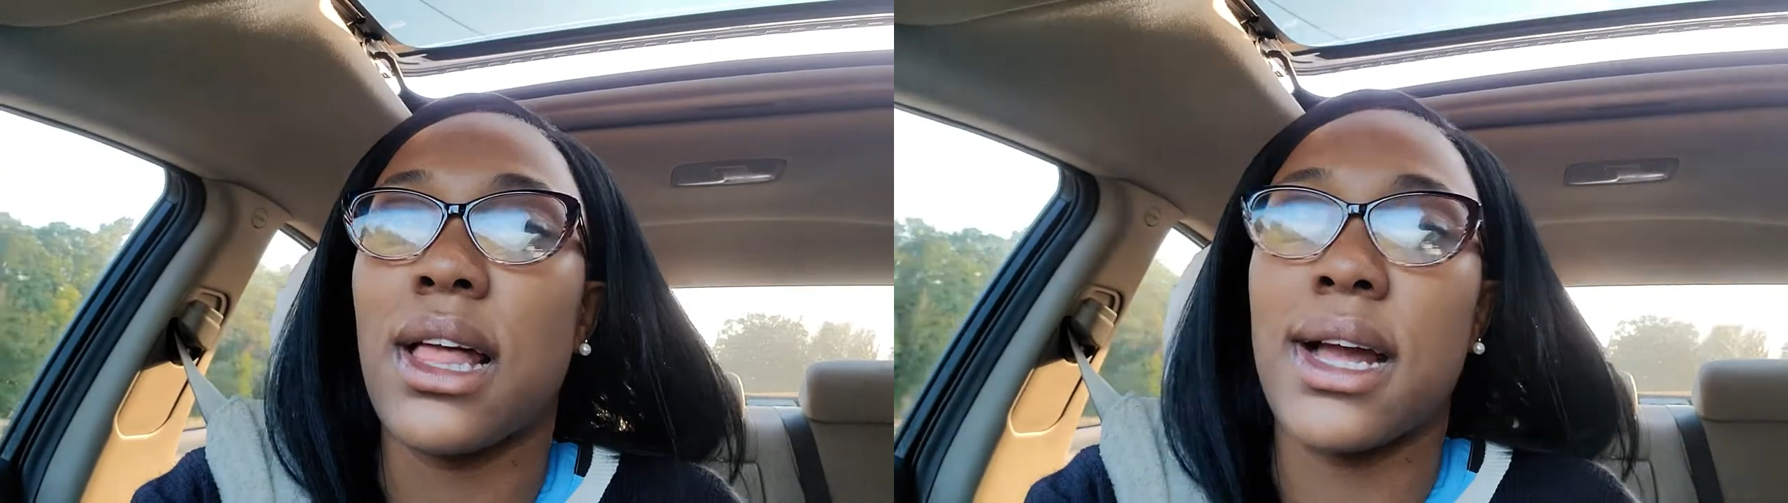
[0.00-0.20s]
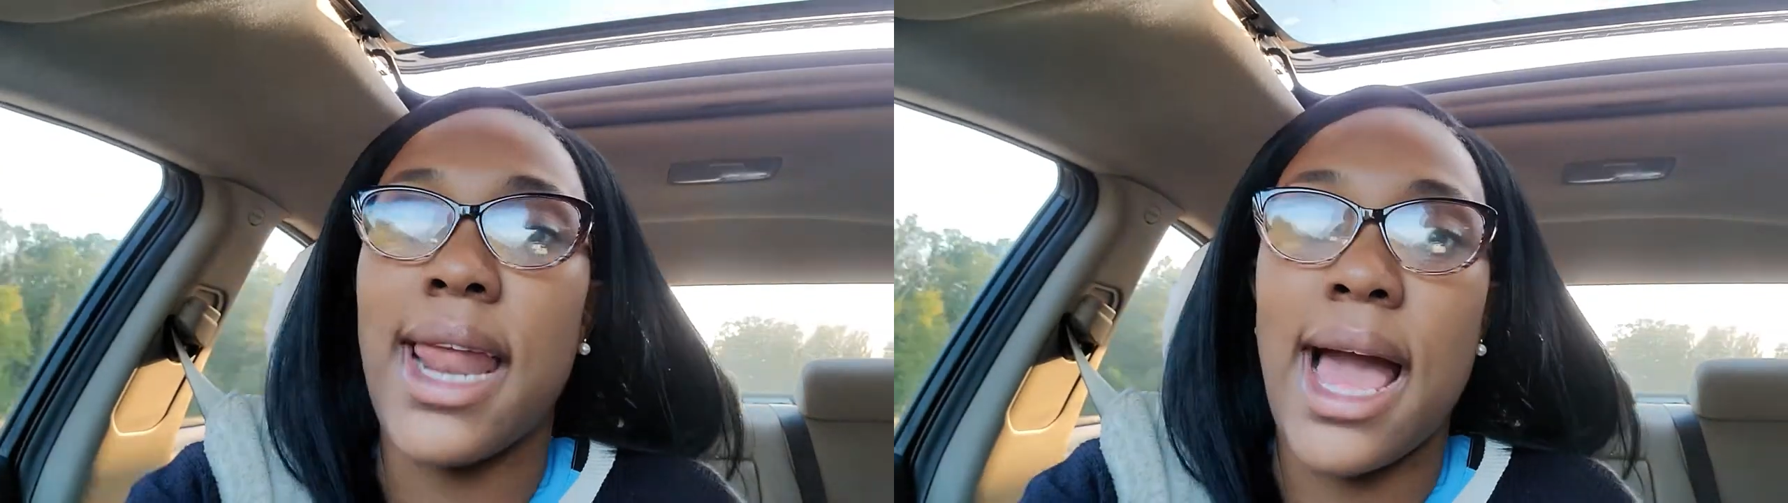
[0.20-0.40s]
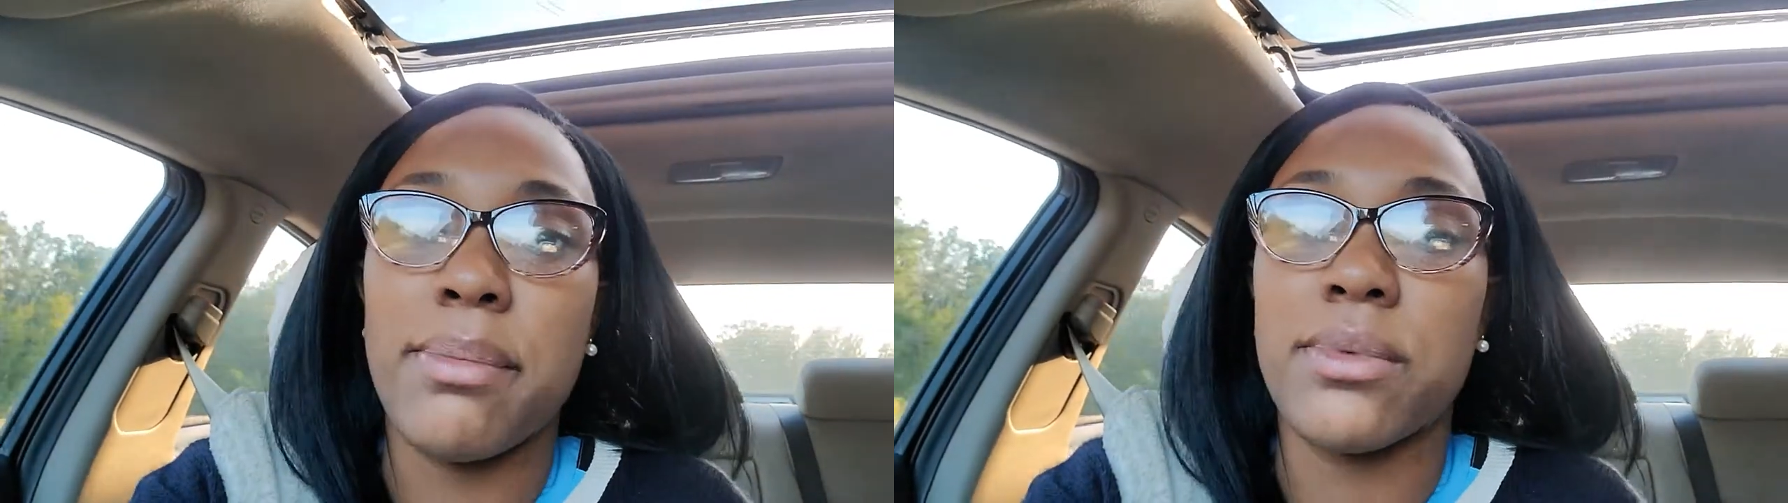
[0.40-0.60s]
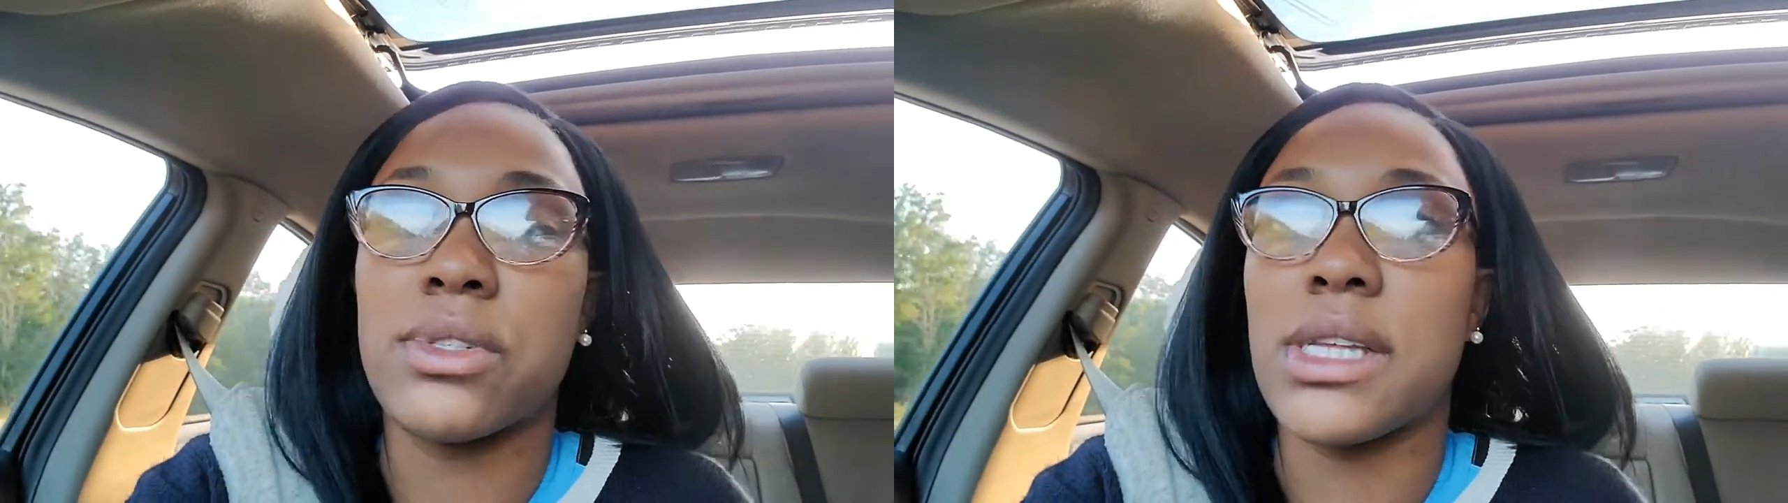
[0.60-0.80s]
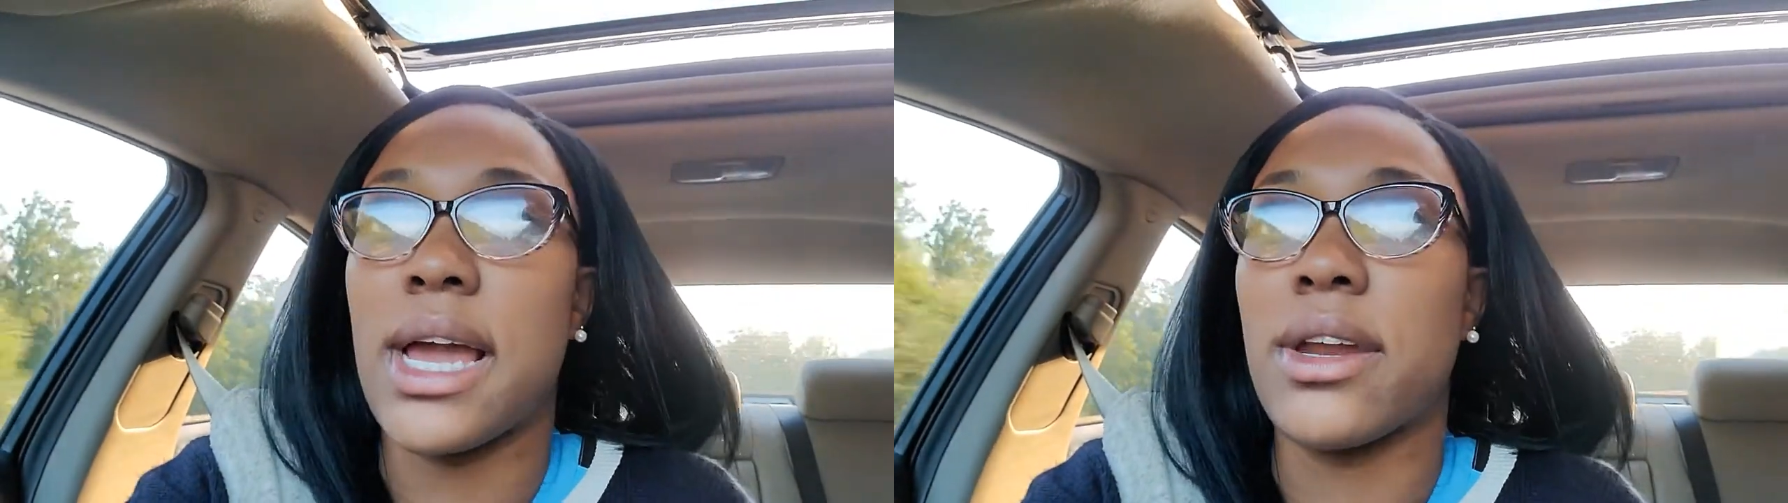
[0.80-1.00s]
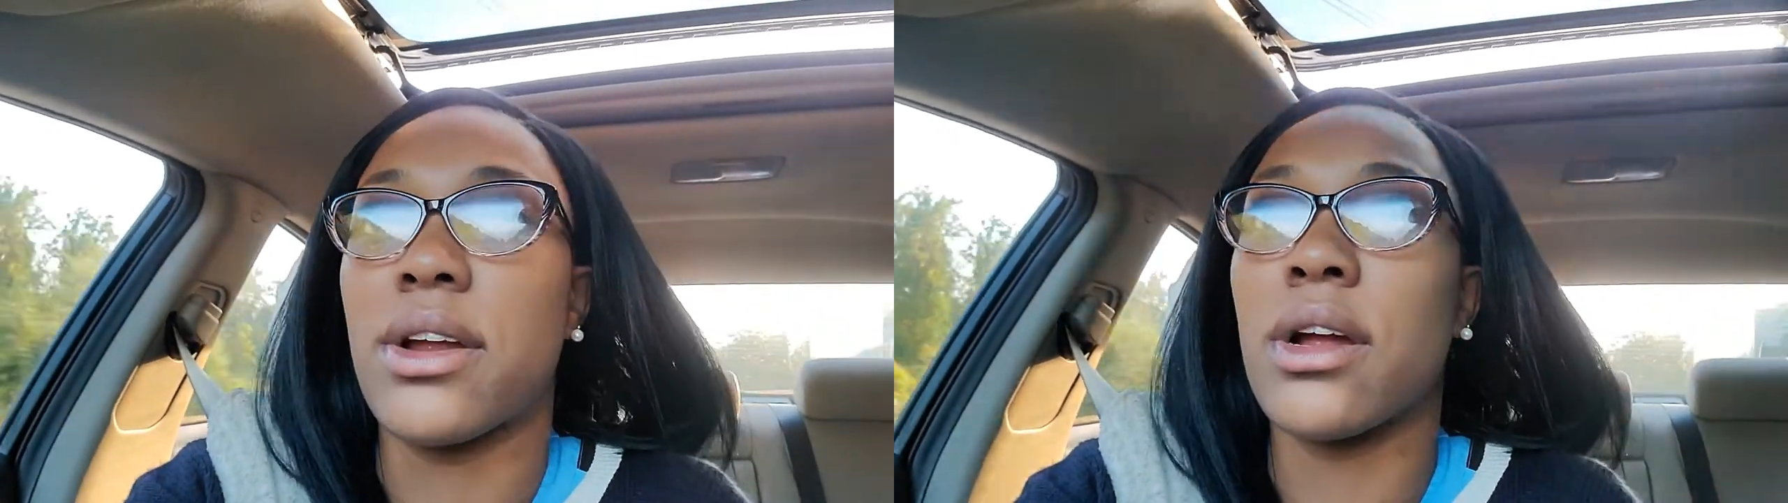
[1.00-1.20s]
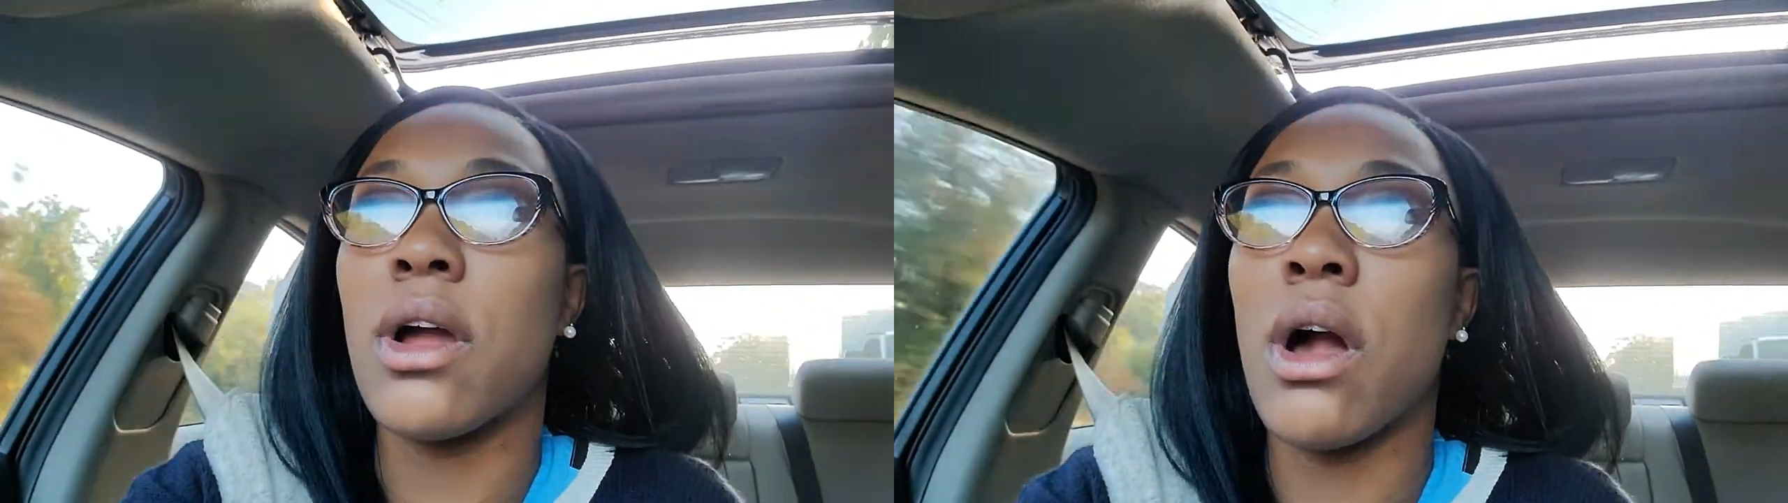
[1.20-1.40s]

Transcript: like an apple cider